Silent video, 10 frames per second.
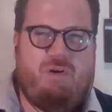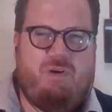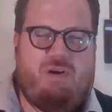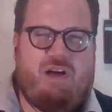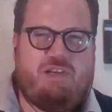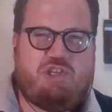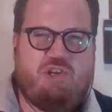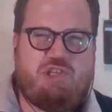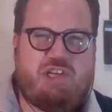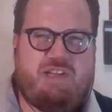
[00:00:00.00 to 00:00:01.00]
The
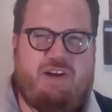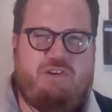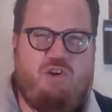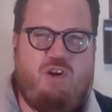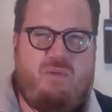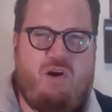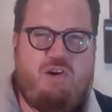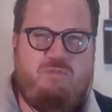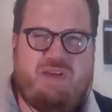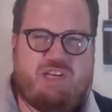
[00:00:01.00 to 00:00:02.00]
church declared her a
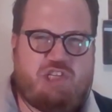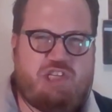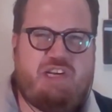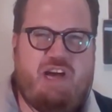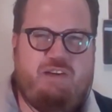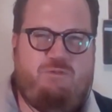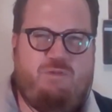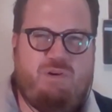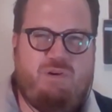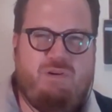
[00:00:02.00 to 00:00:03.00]
martyr because she died
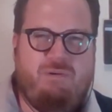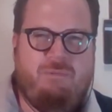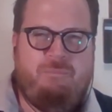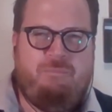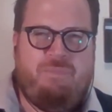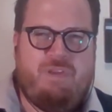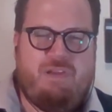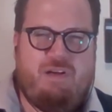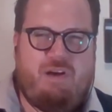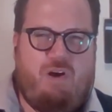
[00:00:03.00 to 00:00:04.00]
for
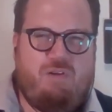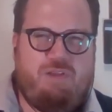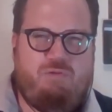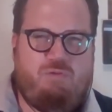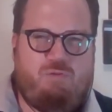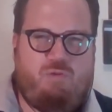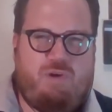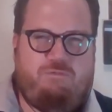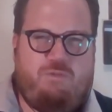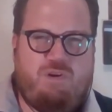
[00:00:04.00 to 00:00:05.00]
all the
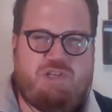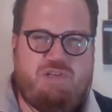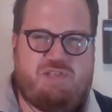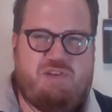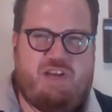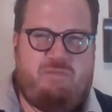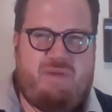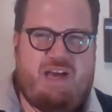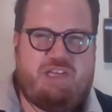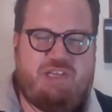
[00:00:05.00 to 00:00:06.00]
great virtues you can
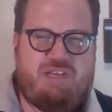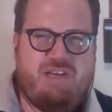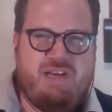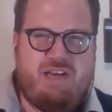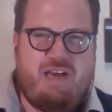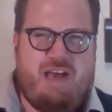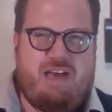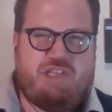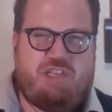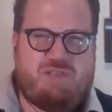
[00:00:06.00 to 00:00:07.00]
imagine.
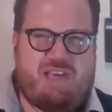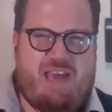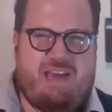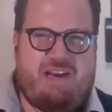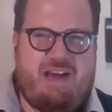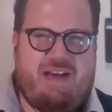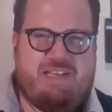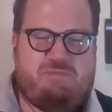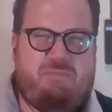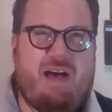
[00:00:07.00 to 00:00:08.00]
And she was
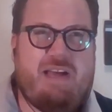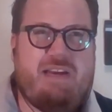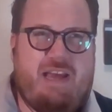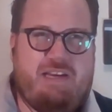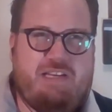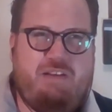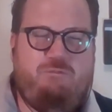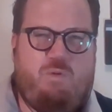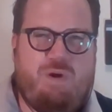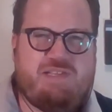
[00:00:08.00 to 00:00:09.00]
canonized by
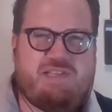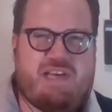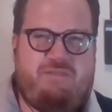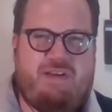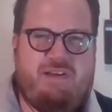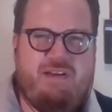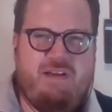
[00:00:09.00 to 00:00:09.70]
1947.